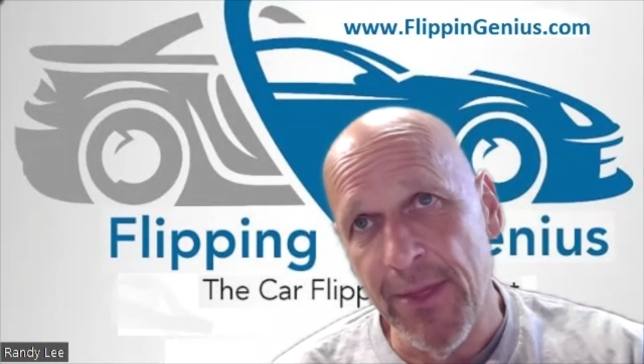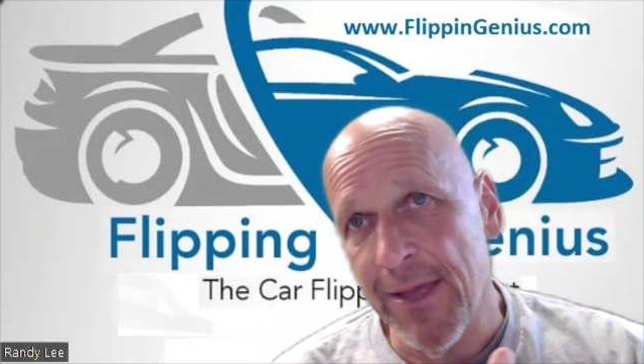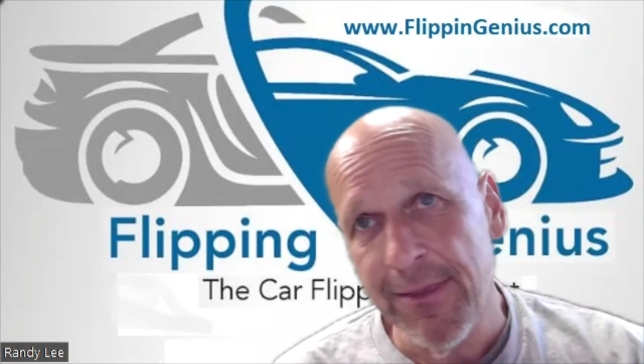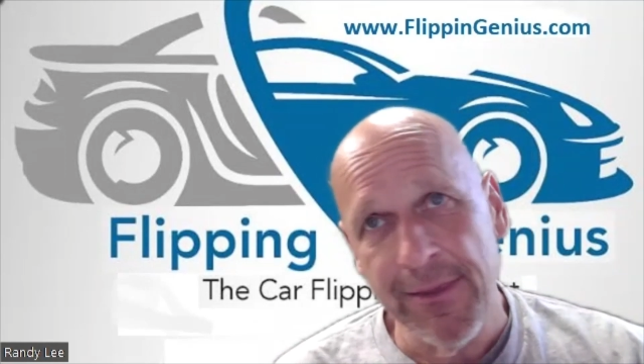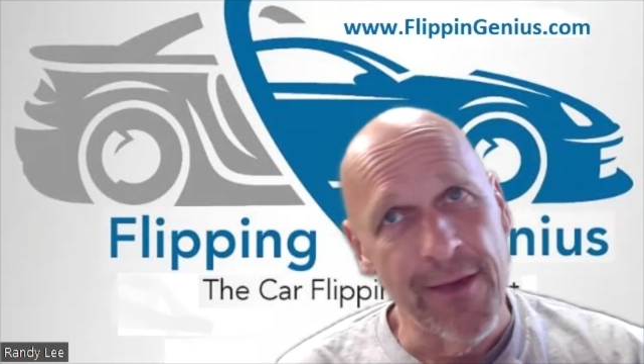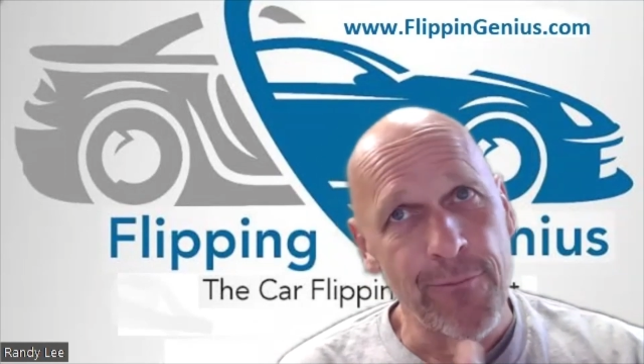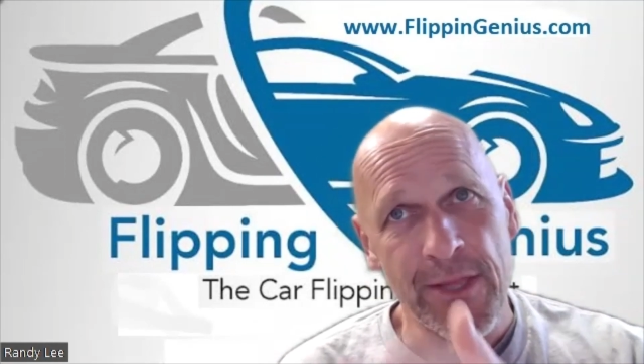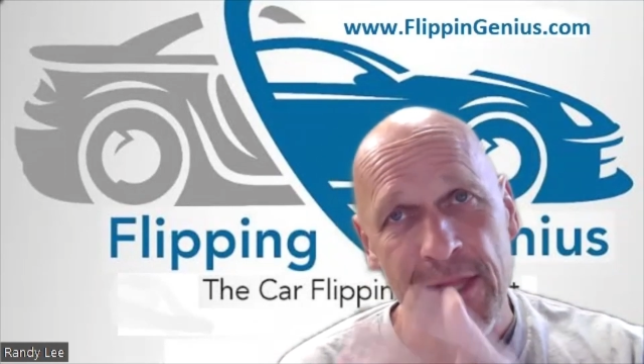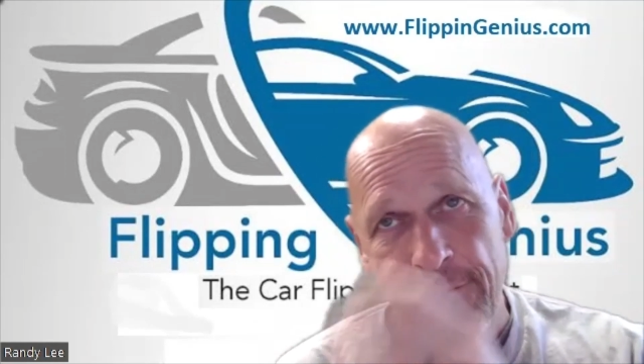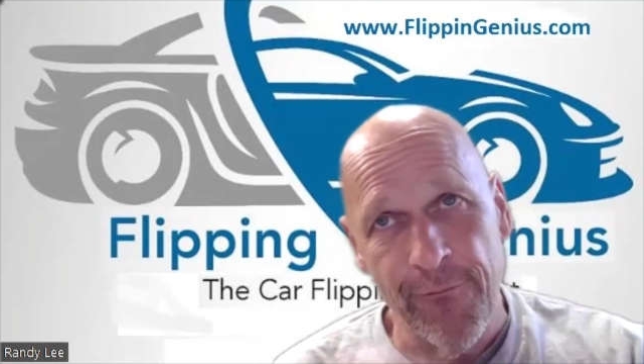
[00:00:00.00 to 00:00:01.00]
They give
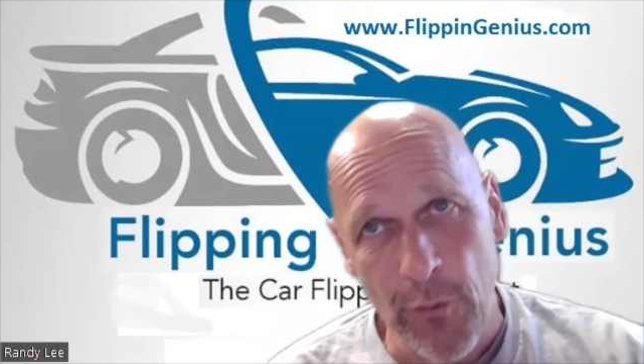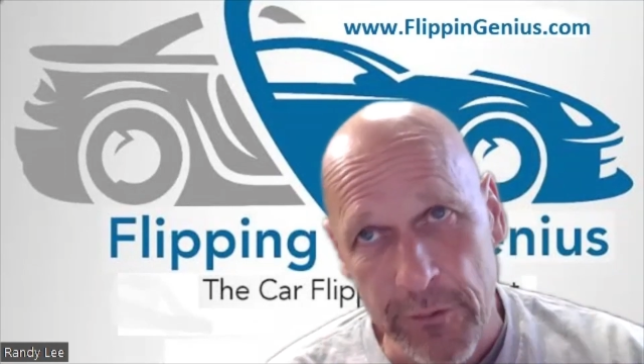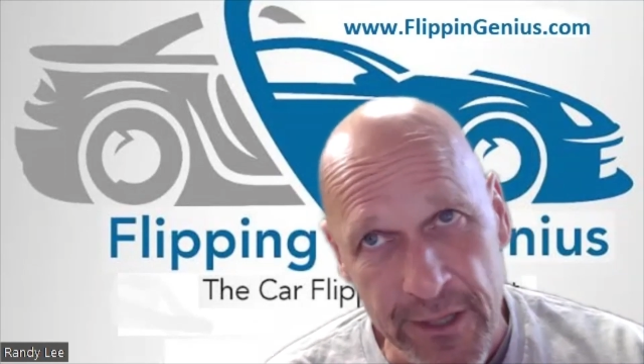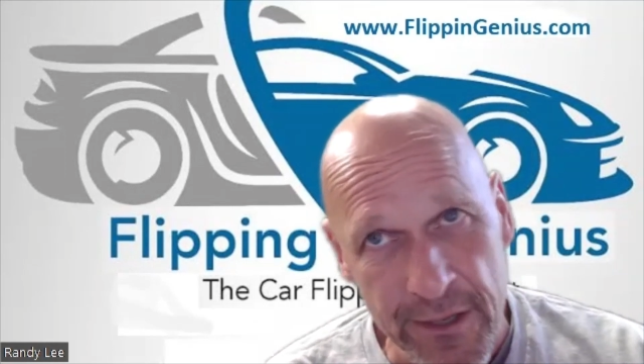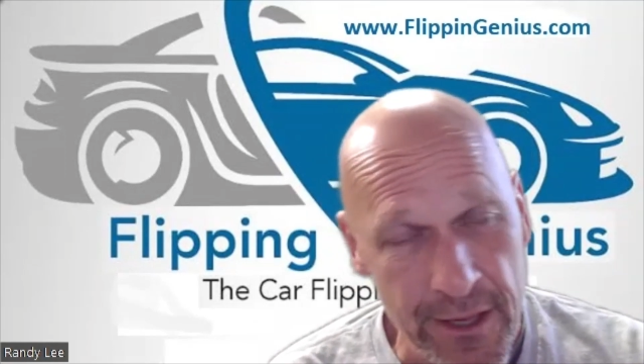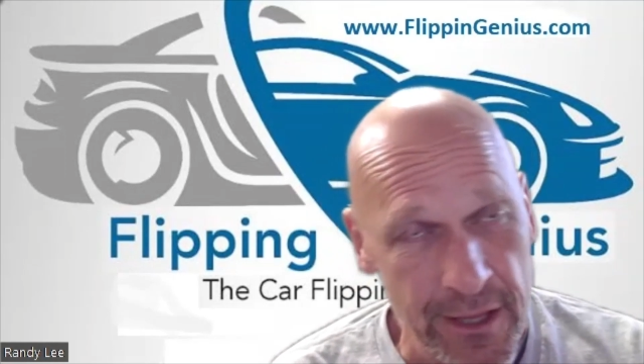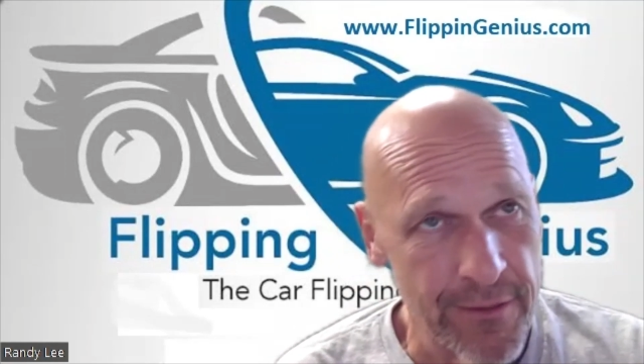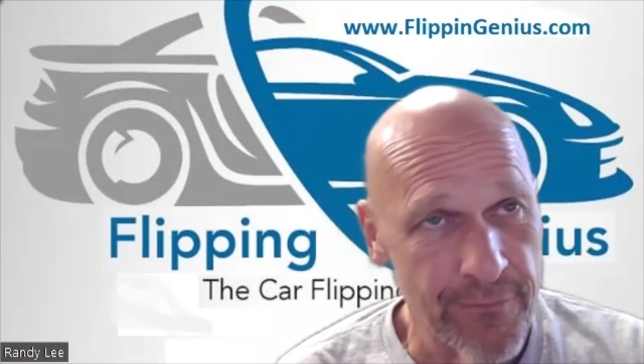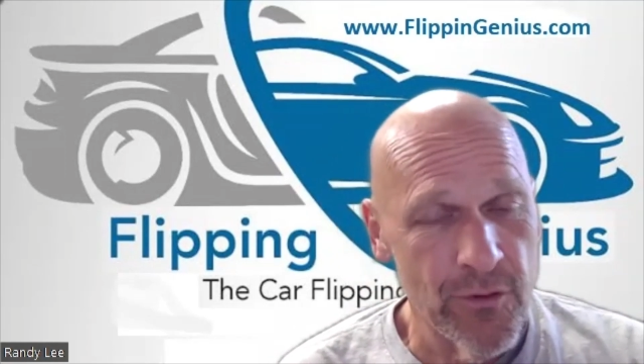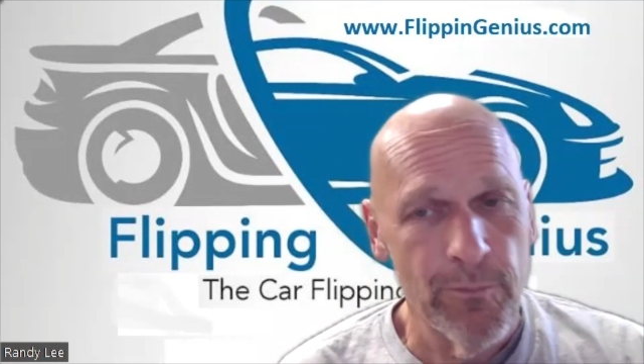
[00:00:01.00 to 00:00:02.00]
me like 14 cents
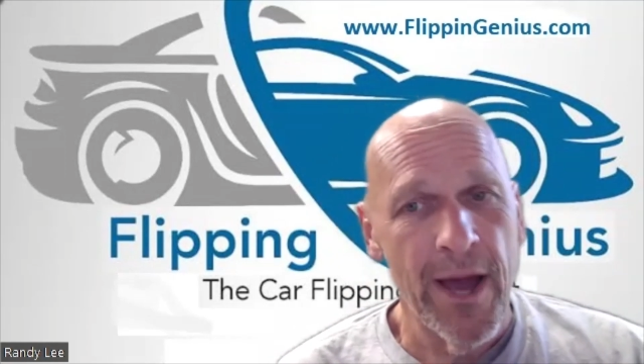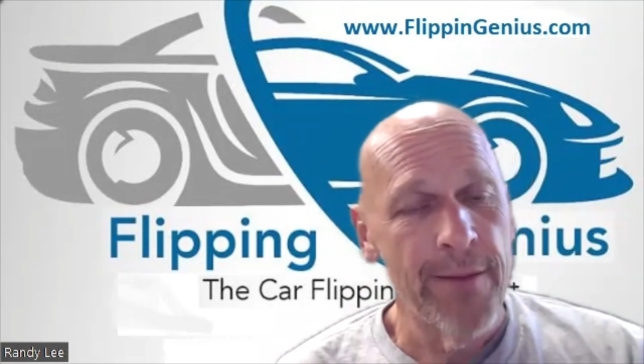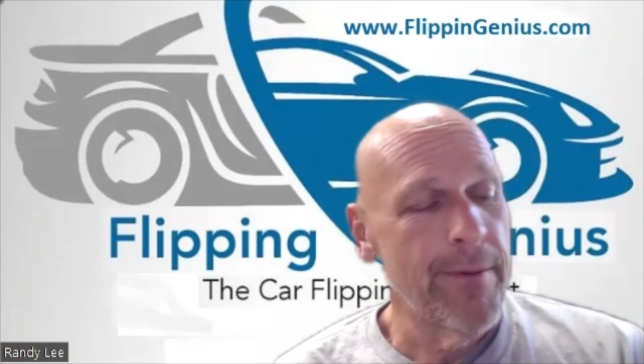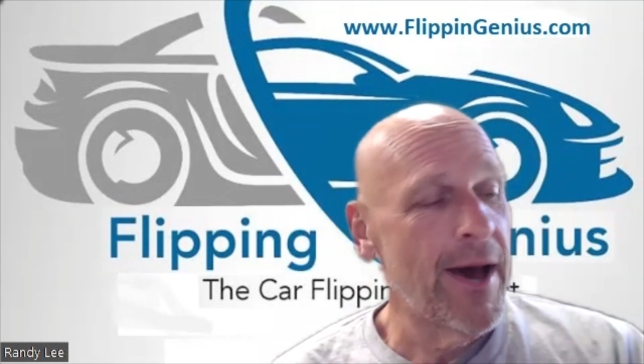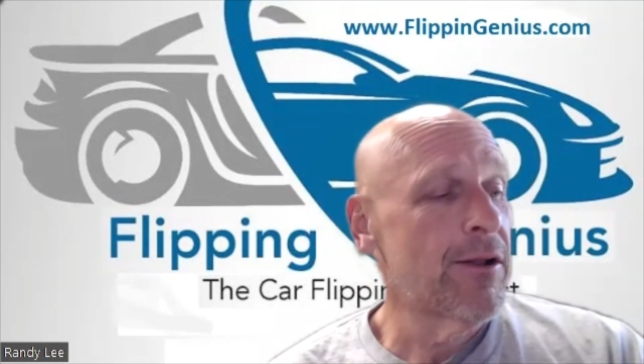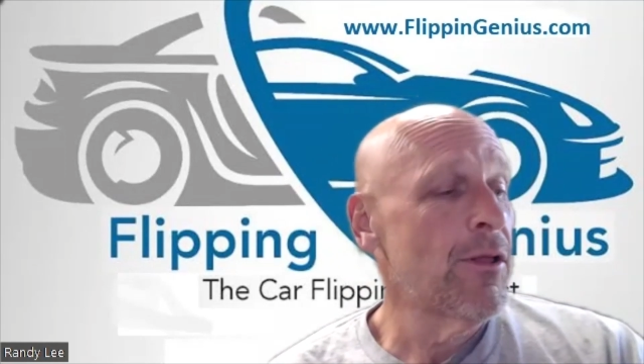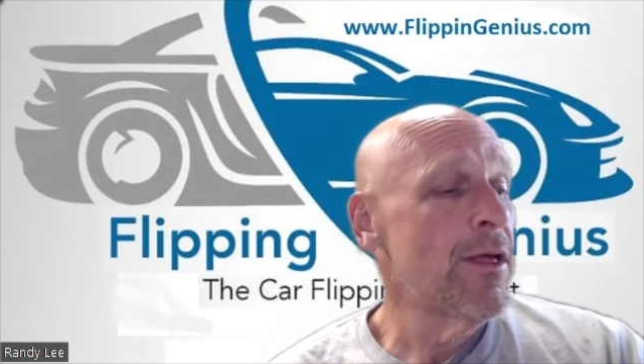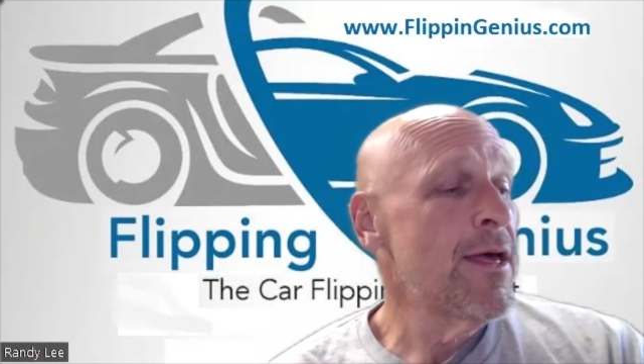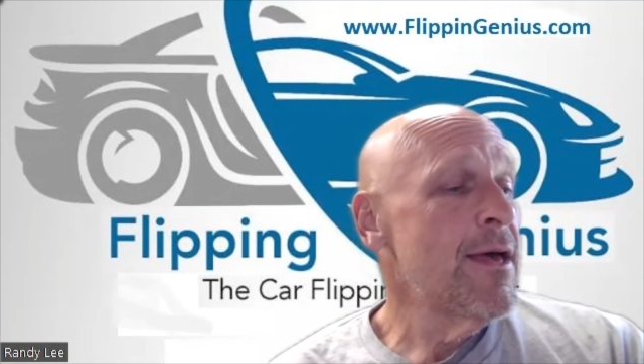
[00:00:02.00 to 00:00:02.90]
if you buy a bottle.